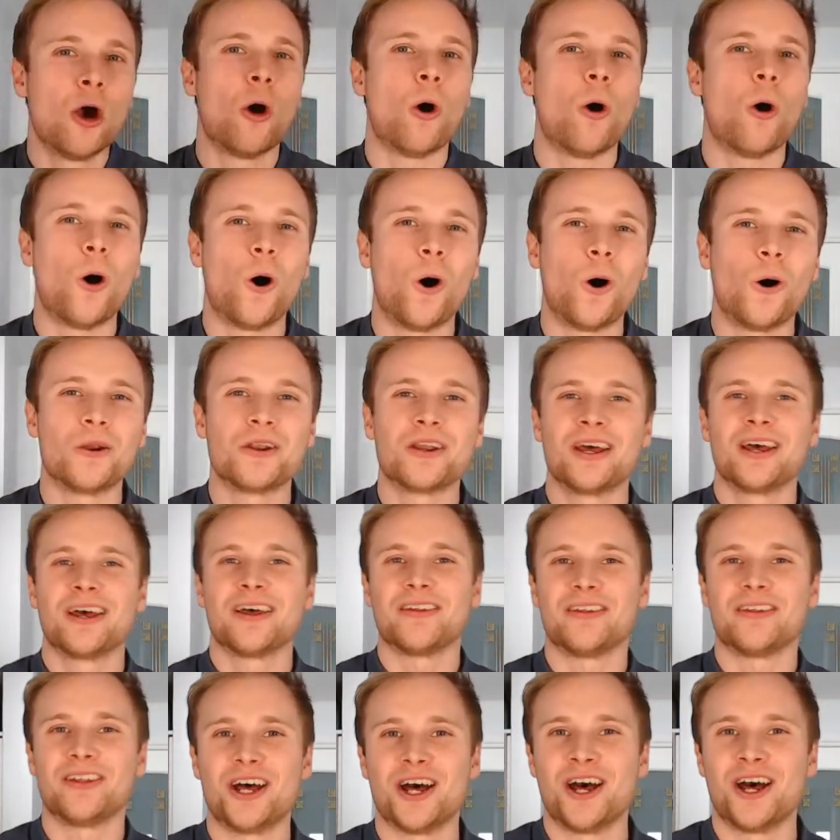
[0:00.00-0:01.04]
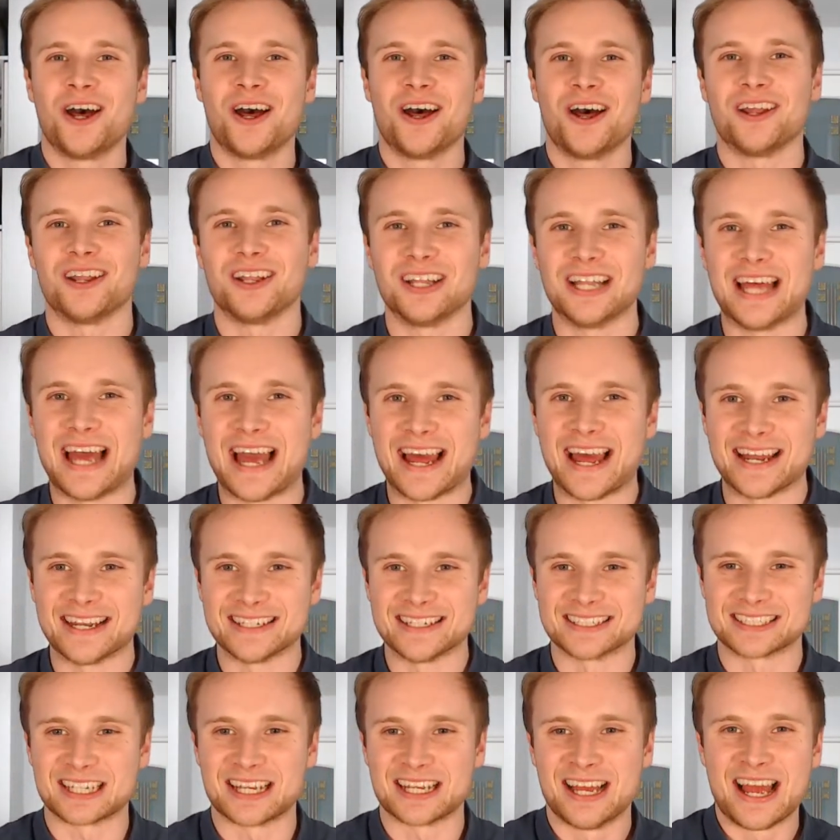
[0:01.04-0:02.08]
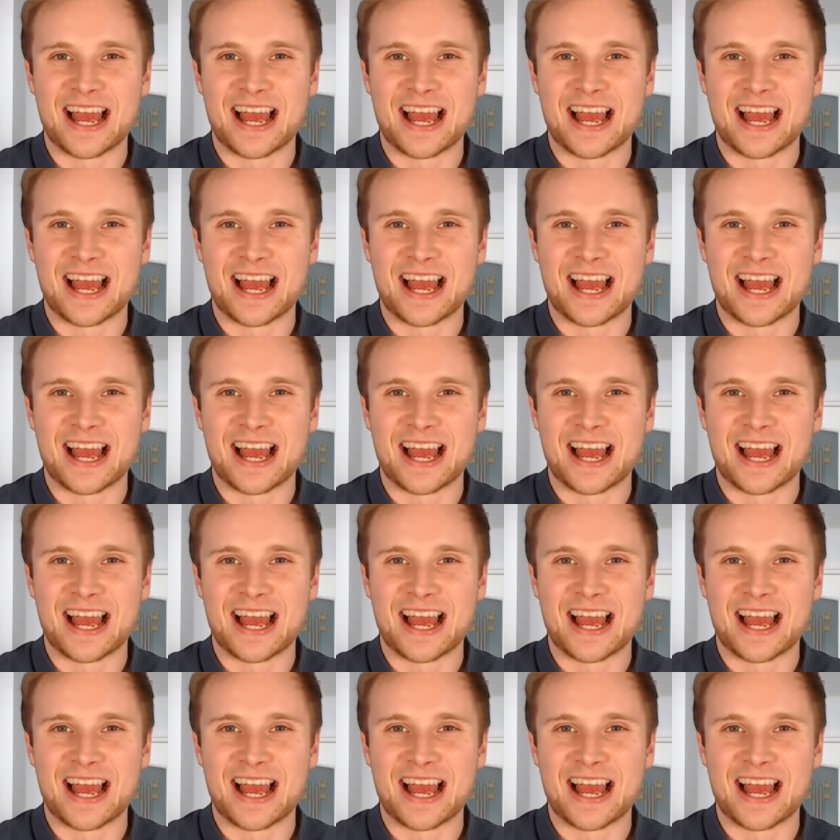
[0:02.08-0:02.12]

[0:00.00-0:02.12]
on the lens.